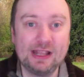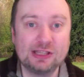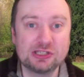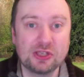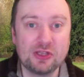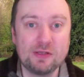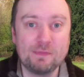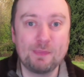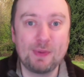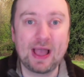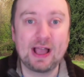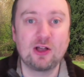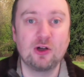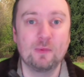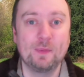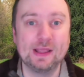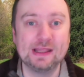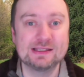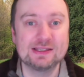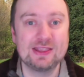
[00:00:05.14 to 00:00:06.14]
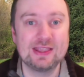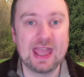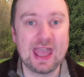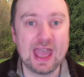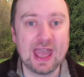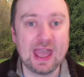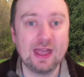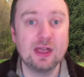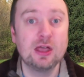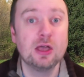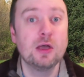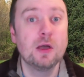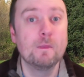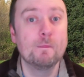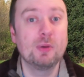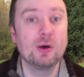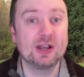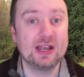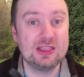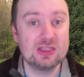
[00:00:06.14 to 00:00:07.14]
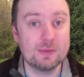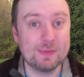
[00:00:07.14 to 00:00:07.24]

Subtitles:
2 back up into the air, but in the